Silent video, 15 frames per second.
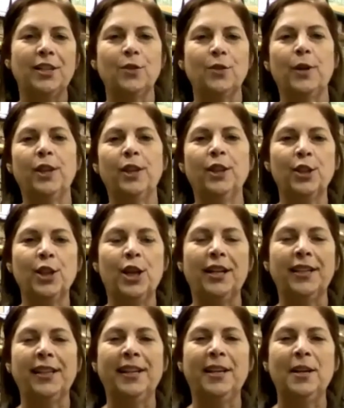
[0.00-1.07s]
is what they're
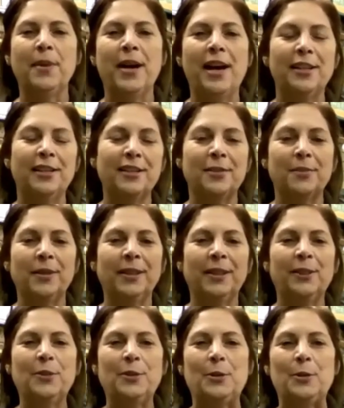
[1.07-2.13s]
talking about. It's a really
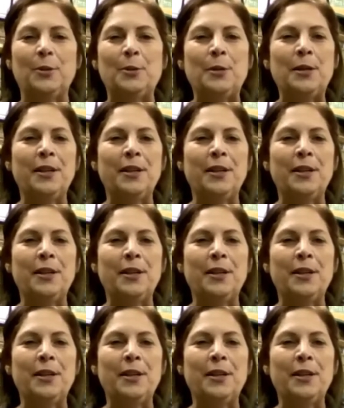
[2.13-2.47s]
cool